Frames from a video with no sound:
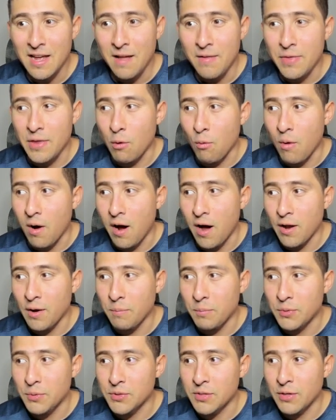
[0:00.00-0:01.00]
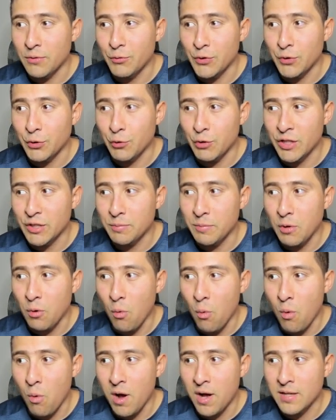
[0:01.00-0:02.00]
The 100% retracement
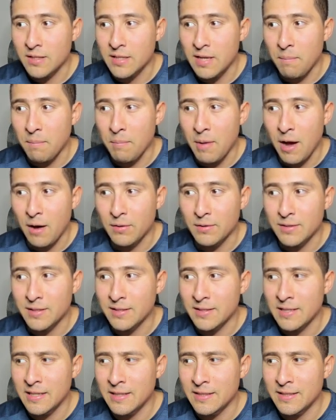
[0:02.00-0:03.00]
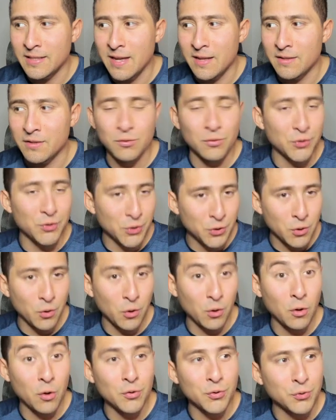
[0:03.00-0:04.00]
was about 6 cents or so,
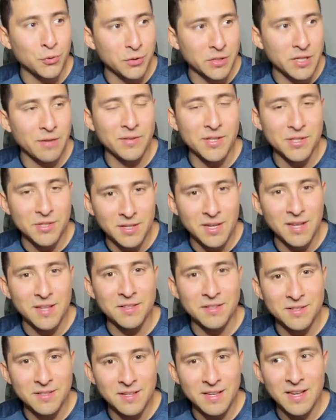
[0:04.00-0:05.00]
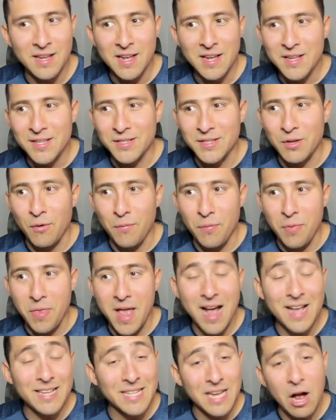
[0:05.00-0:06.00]
close to 7 cents. So
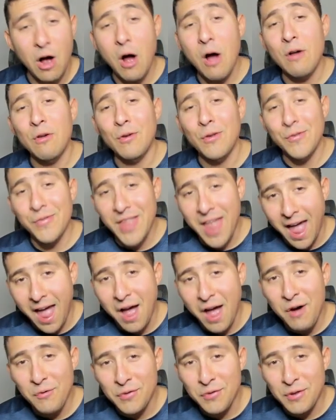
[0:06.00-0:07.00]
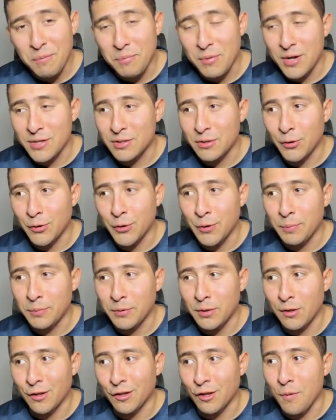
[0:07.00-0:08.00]
that's how down the price of
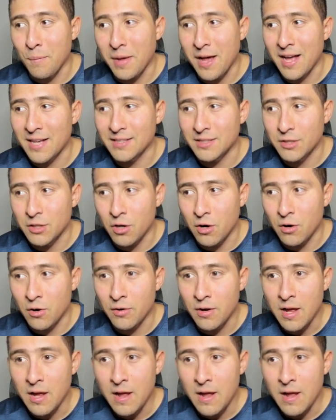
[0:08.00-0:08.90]
crypto.com has gone.